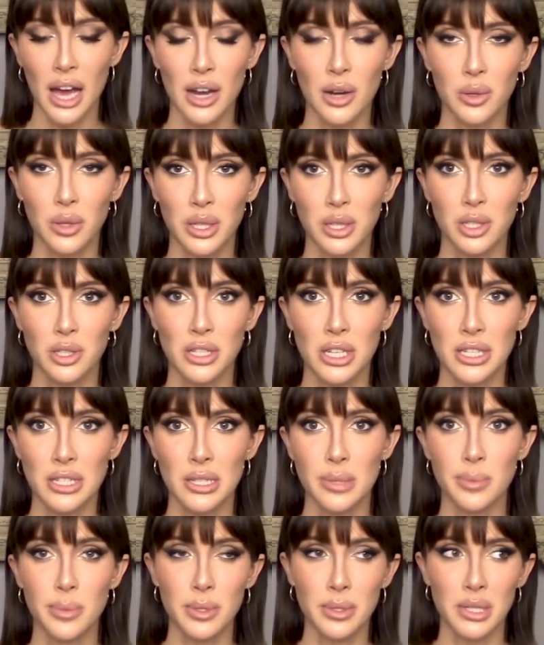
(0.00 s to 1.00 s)
I don't like their taste
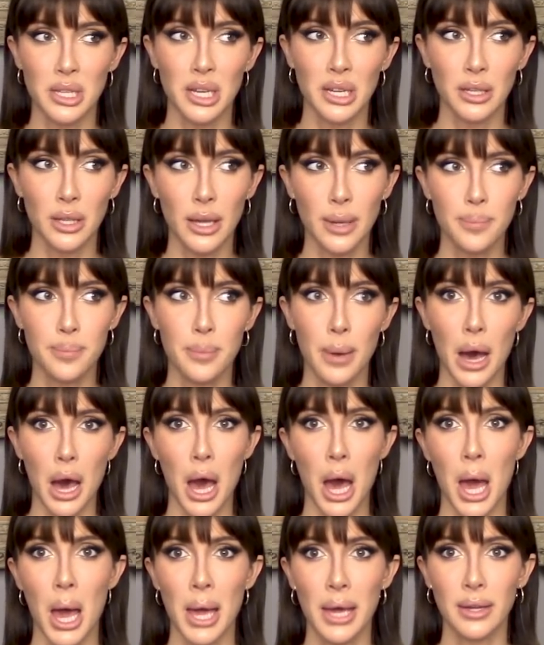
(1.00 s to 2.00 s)
in music, like
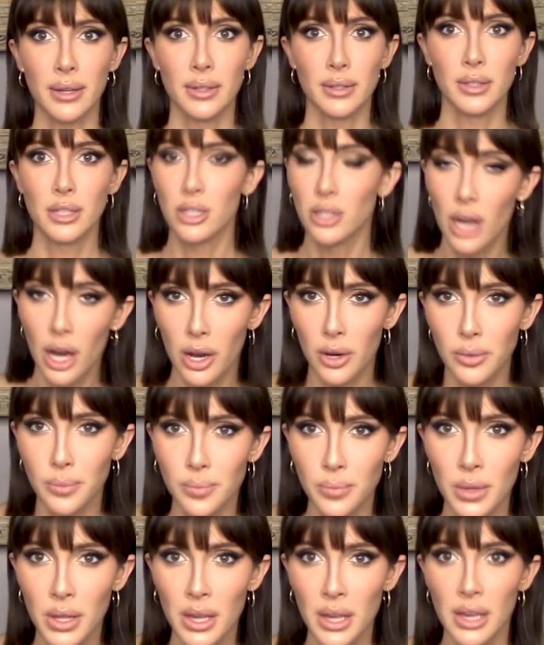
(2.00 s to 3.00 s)
bye, you know?
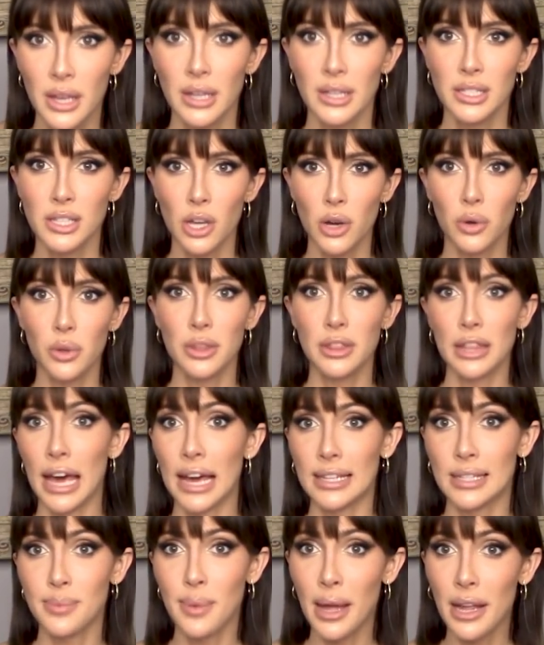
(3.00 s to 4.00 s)
So
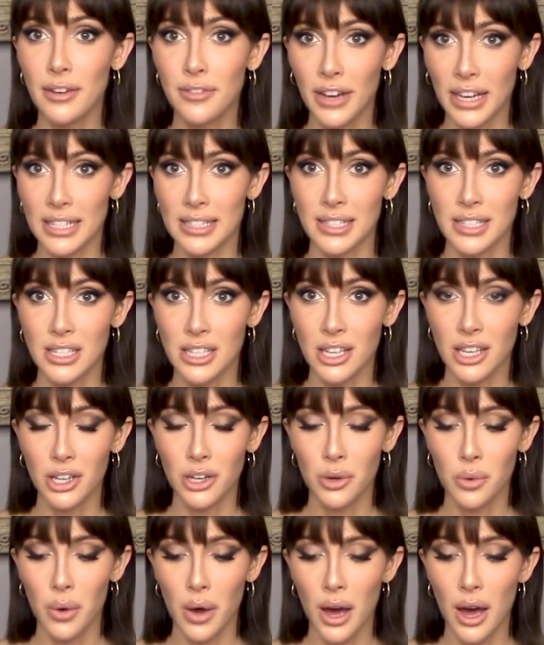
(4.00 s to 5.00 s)
that's my advice to
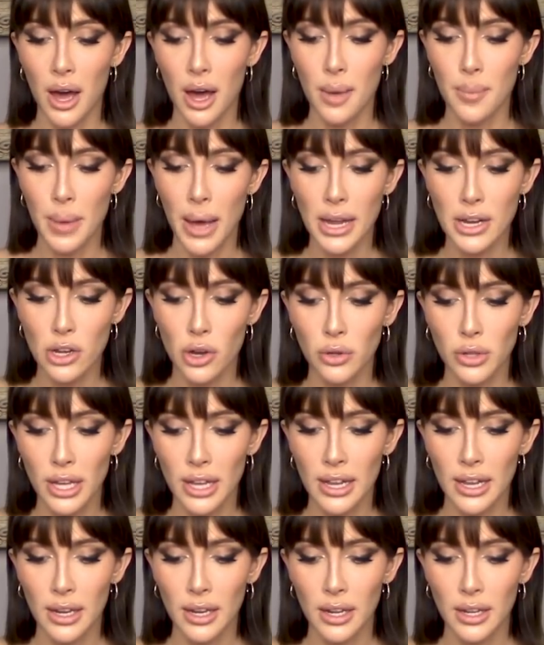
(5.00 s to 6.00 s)
you. Um, I know
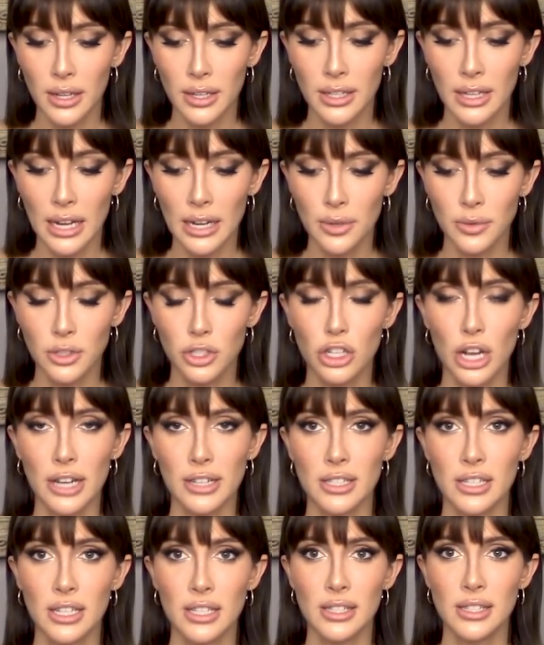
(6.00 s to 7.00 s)
that getting
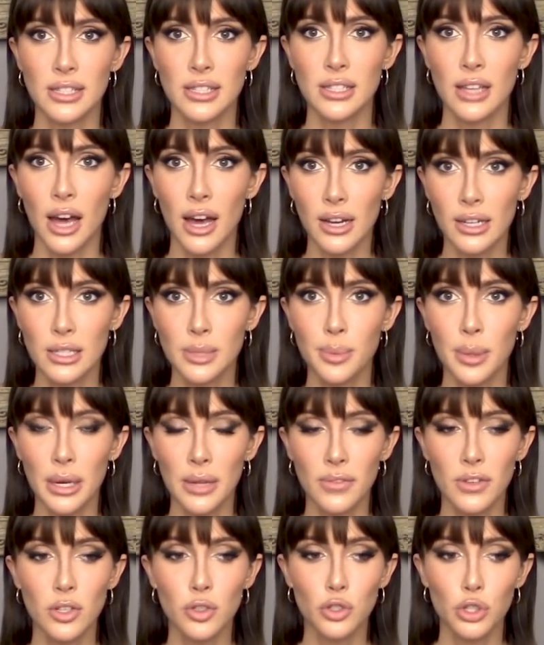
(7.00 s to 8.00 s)
rejected sucks, but
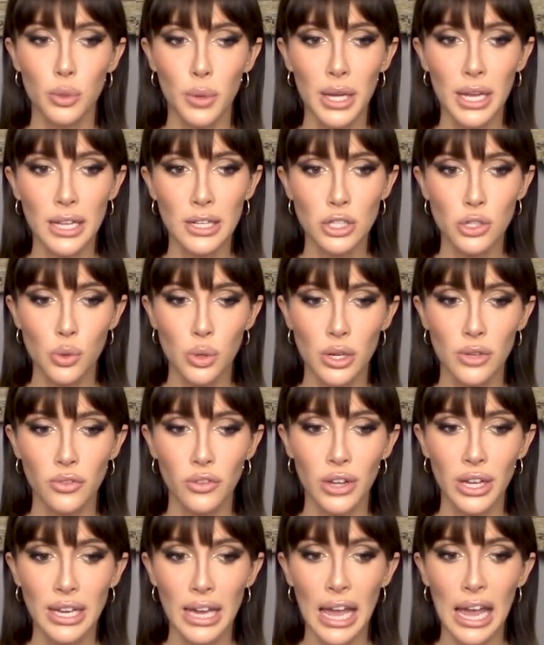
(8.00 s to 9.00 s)
if you do it in sort of
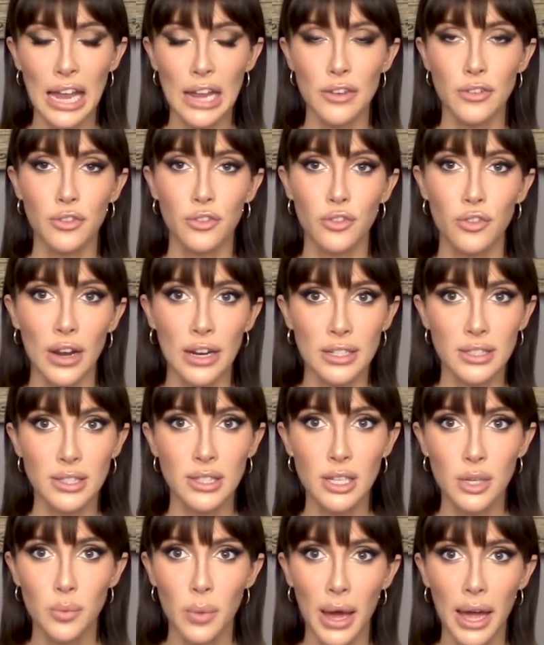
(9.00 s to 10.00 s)
like a
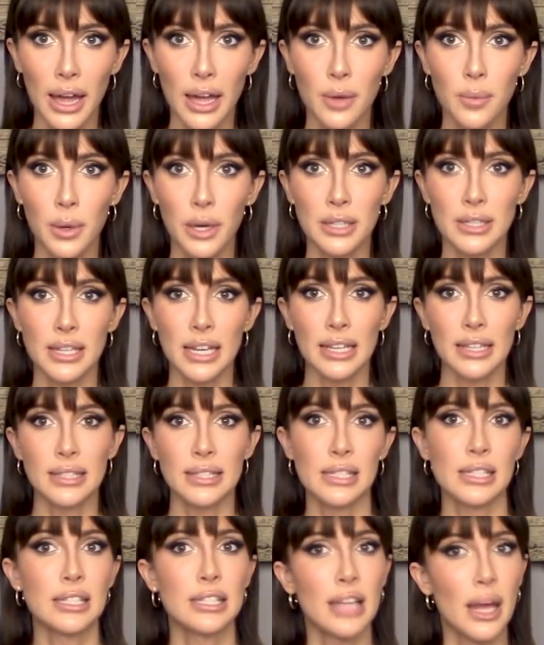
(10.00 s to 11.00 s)
friendly way where it's like
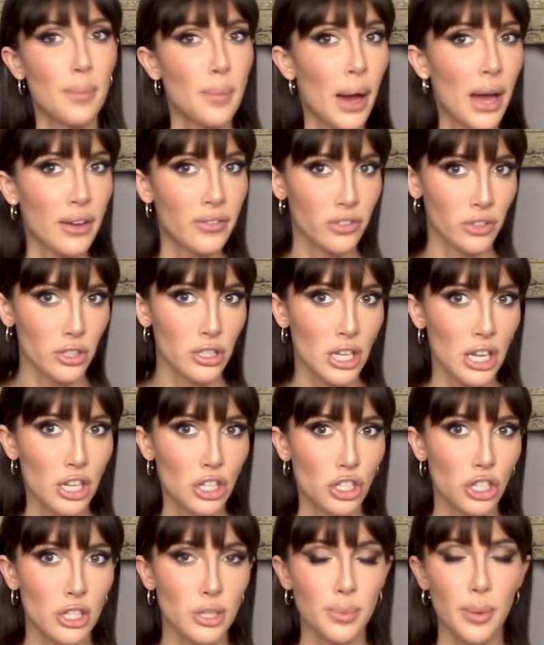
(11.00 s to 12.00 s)
semi
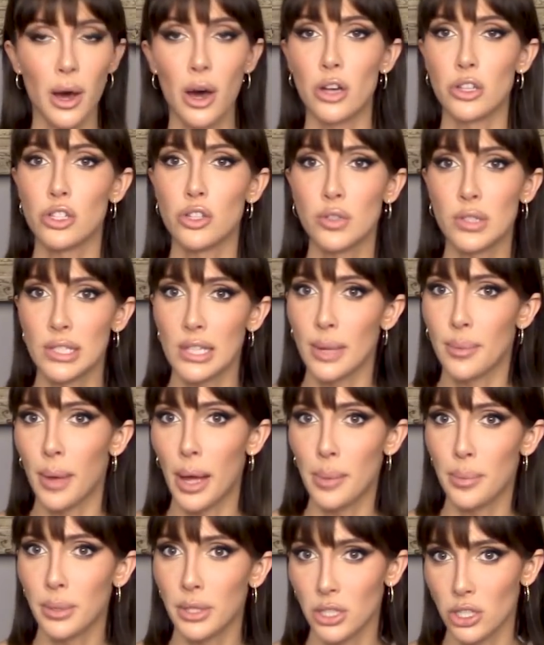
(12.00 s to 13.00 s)
flirtatious but also semi
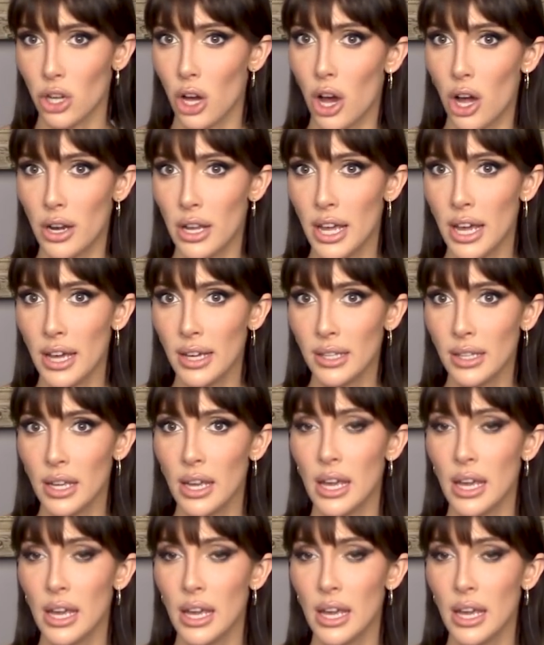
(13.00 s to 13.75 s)
platonic,